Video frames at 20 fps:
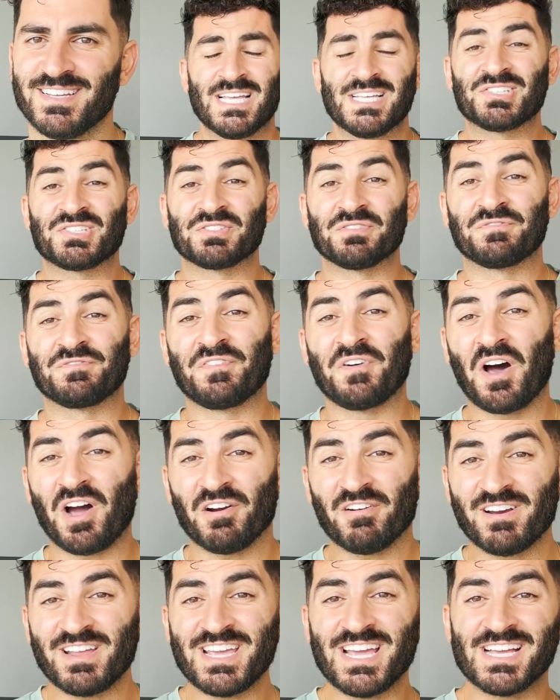
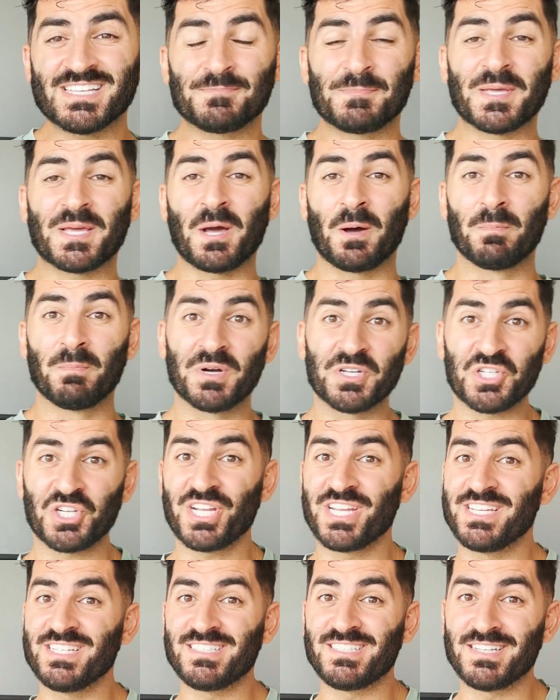Safari has become
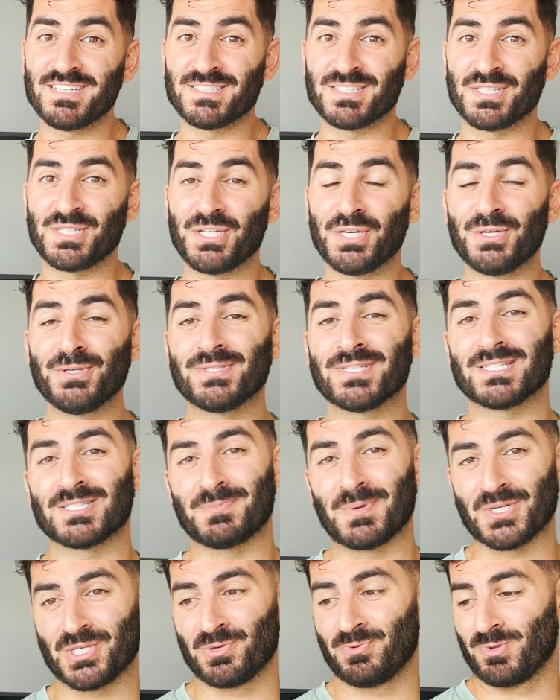much easier to use,
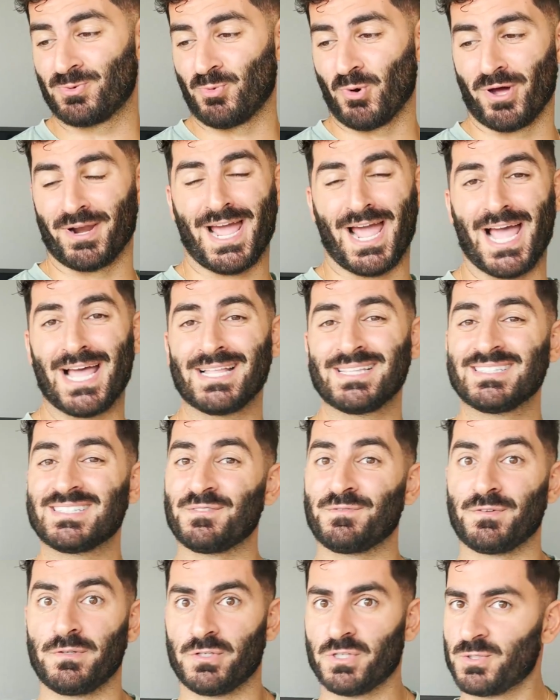especially with one hand,
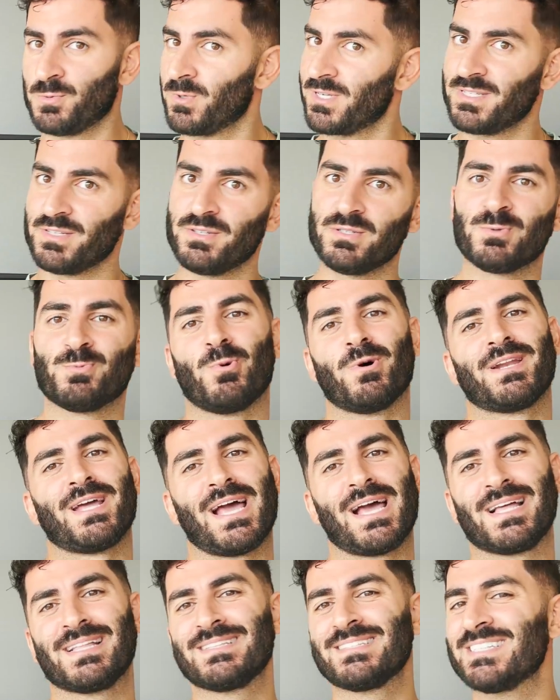if you just want to use one
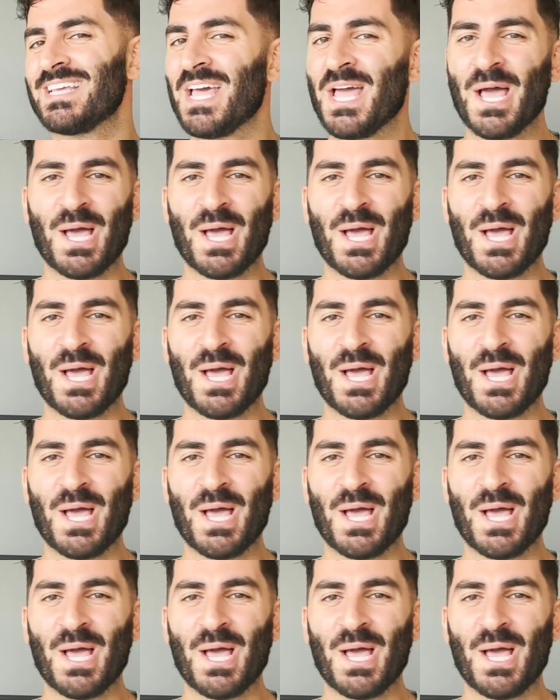hand,